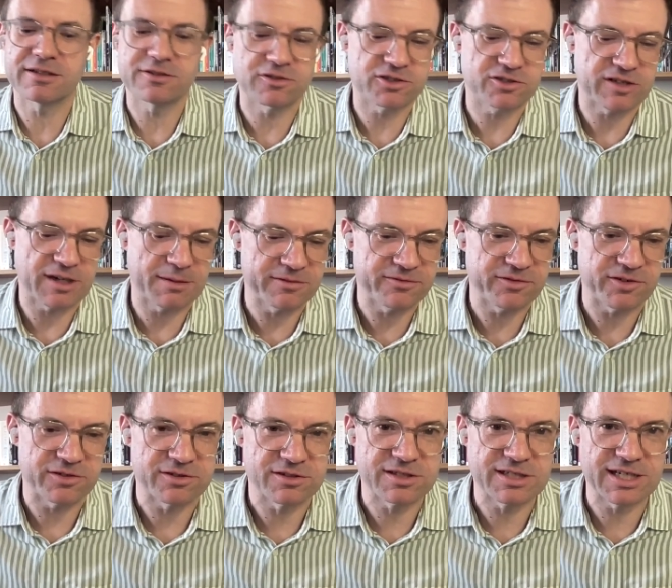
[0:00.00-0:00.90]
Deutsche
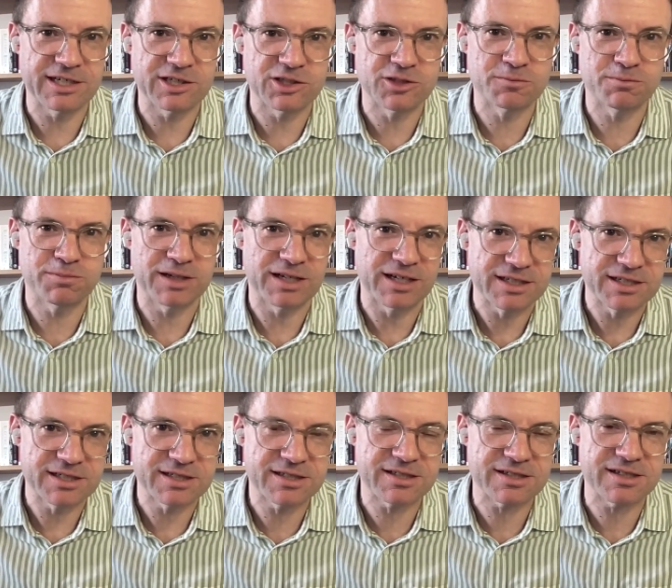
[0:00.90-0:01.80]
Grammophon Stage
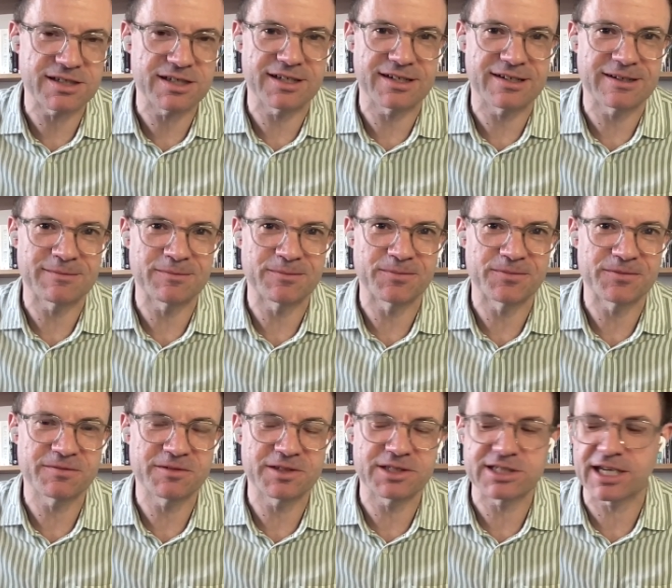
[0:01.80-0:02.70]
Plus,
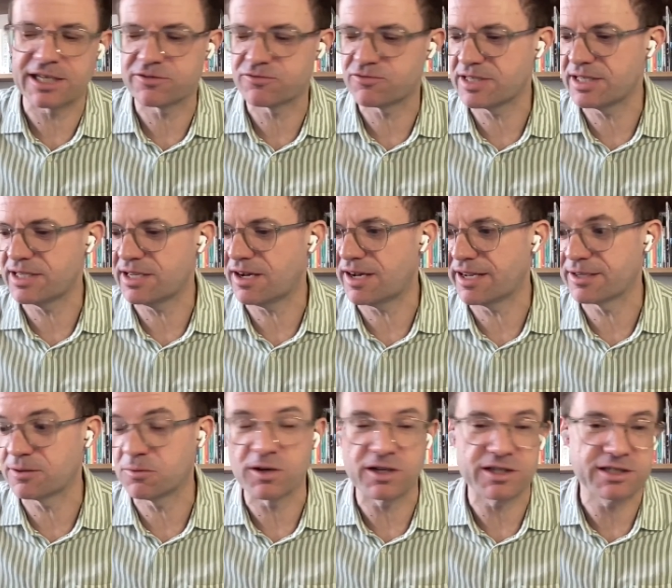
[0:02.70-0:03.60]
which has really high
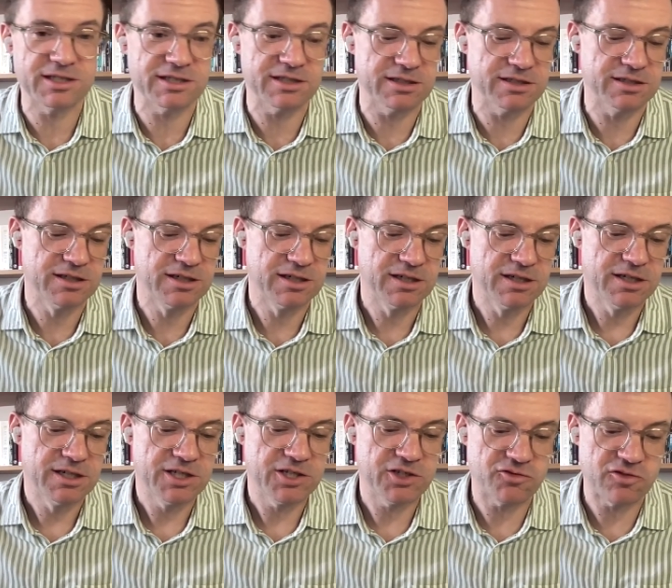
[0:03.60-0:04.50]
quality
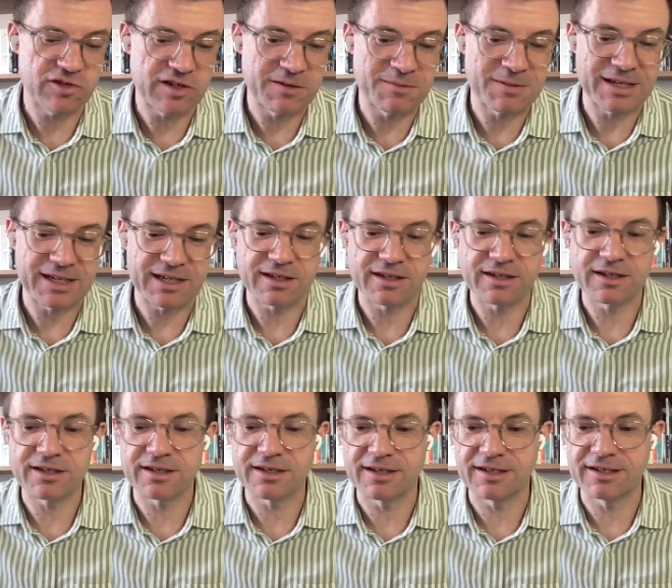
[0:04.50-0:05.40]
streaming
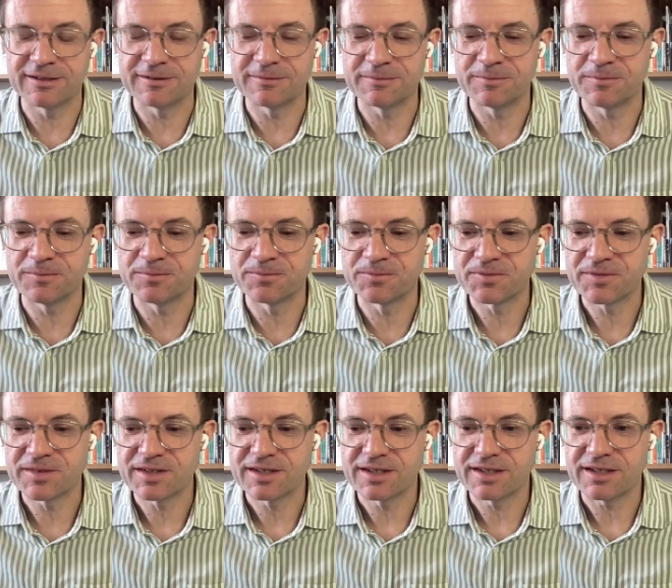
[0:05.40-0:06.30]

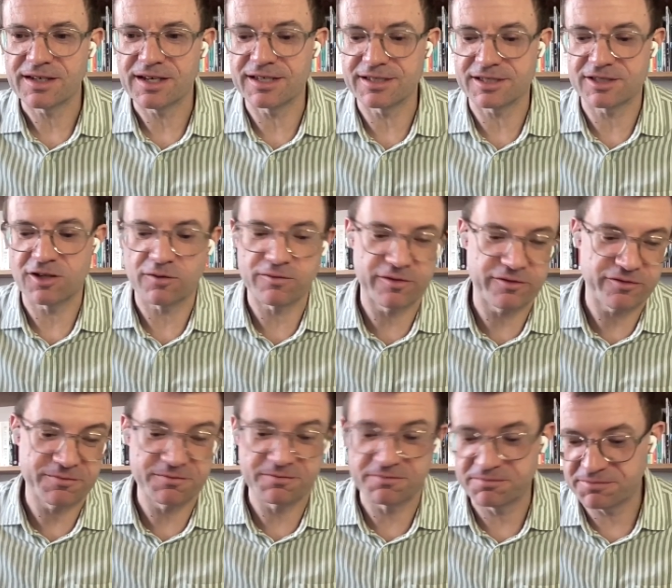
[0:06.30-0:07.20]
as an offer
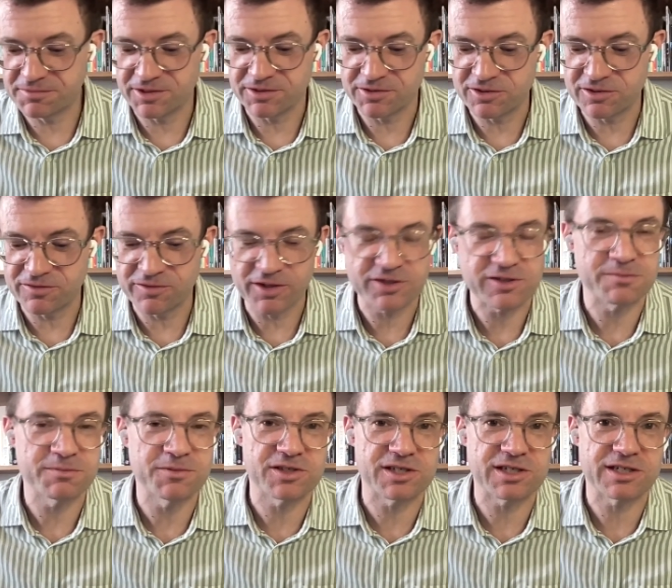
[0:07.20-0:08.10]
from Universal
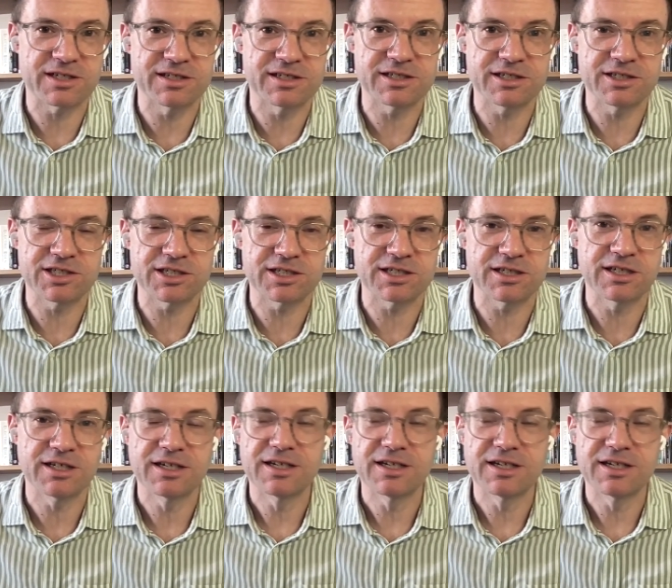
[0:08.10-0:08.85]
Music and DG.